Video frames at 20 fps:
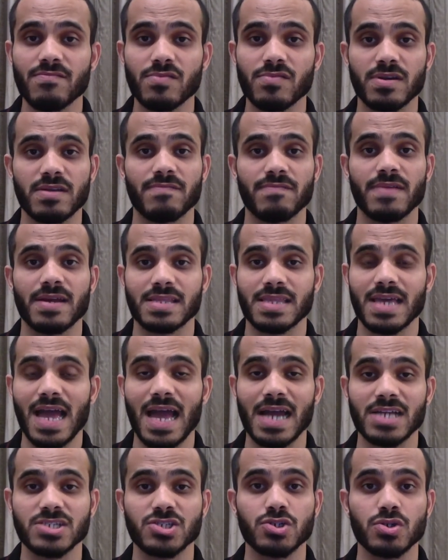would reflect the
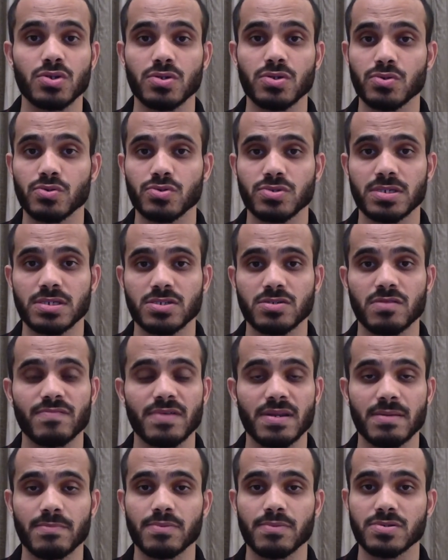actual usage of
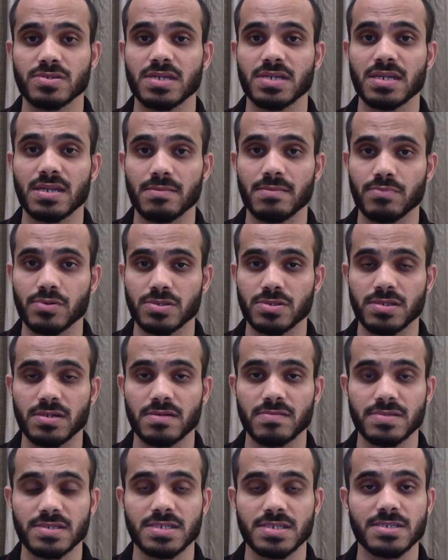inputs and input
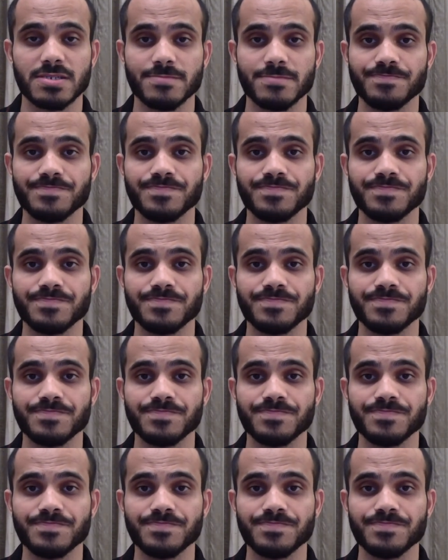services.